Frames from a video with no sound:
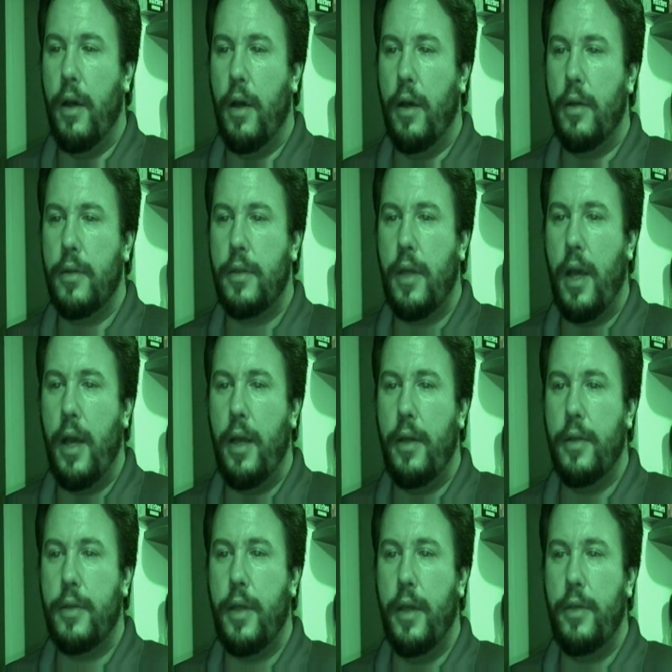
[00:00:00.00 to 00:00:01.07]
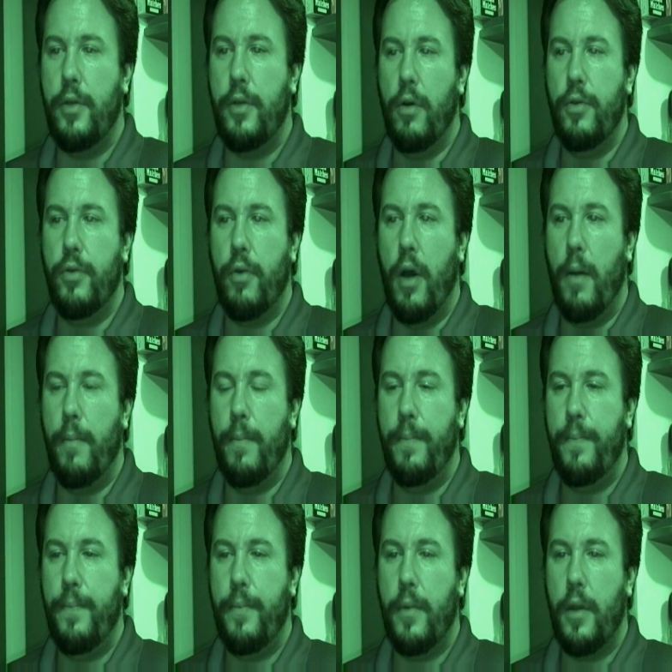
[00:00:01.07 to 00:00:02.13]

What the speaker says: this Joe Drum